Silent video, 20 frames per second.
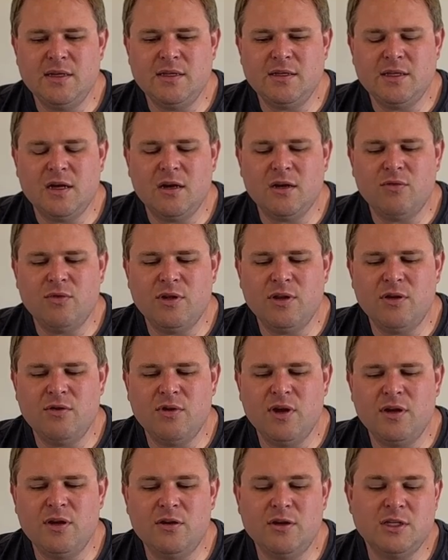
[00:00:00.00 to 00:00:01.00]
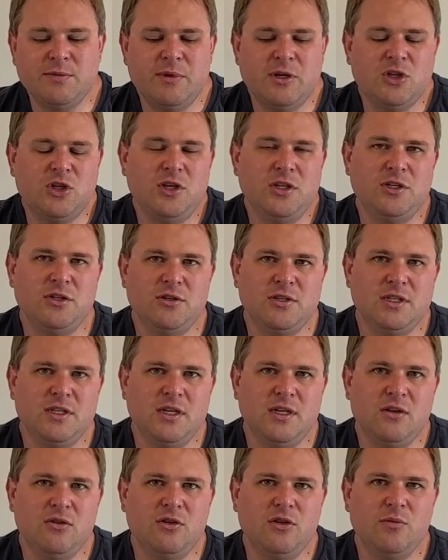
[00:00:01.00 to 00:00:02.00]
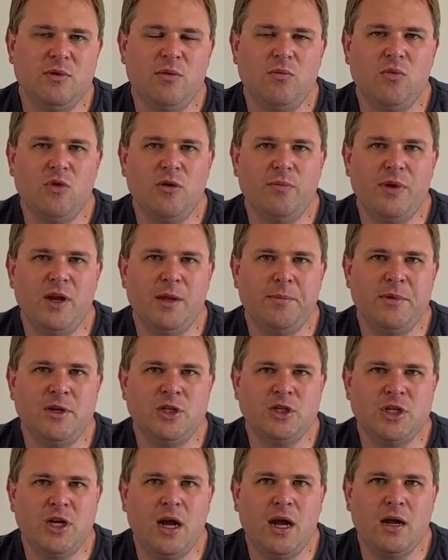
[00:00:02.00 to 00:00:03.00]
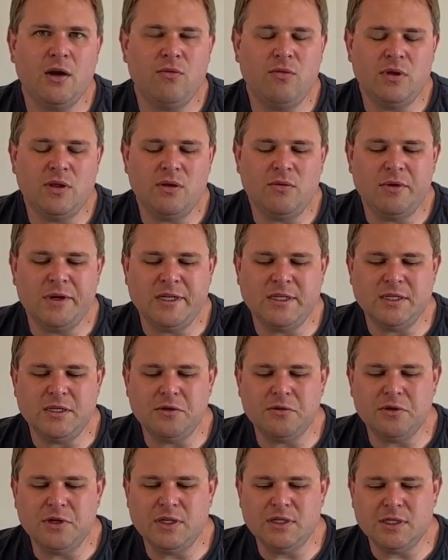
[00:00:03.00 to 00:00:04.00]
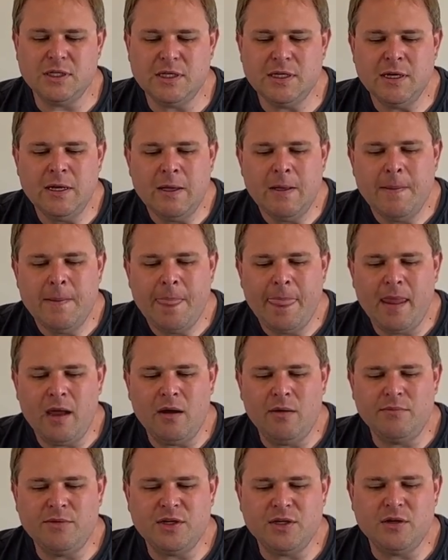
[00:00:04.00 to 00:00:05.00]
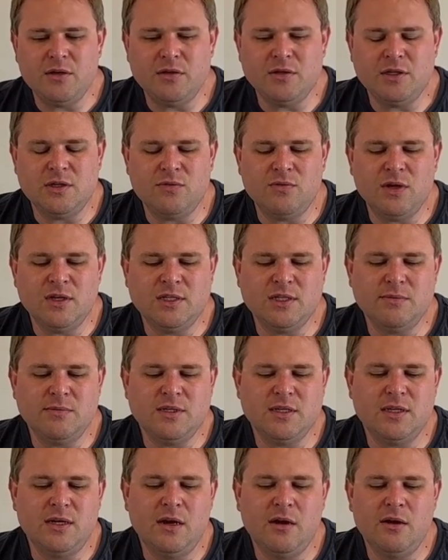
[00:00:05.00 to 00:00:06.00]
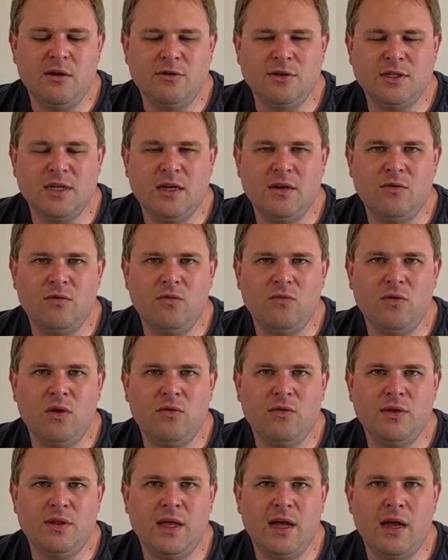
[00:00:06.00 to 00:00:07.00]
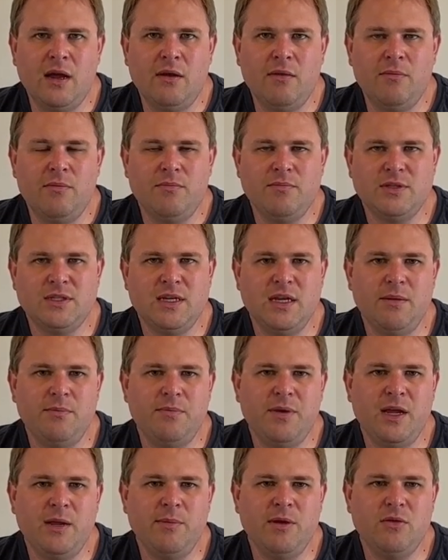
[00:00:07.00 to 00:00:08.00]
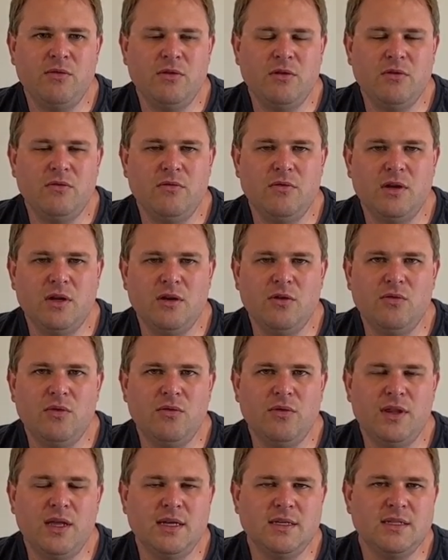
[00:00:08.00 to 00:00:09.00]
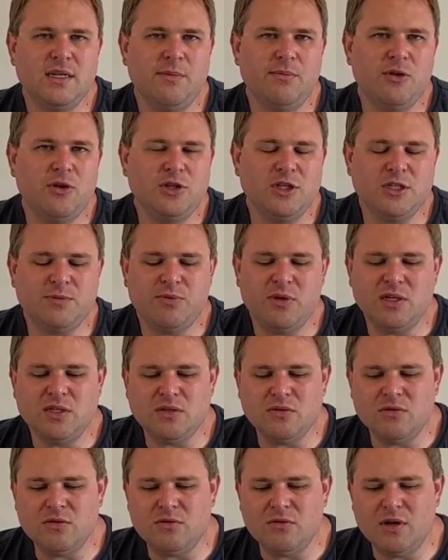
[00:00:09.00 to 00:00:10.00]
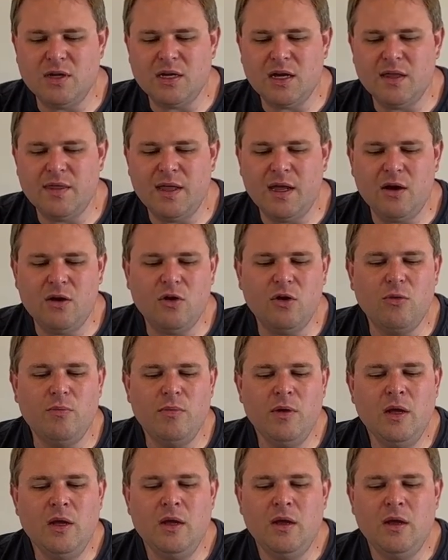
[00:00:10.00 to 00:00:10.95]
to talk with your lender, especially as you're seeing a little bit more payment shock with the rates increasing, to run some scenarios on what would that same payment look, what would that same purchase price look like on that home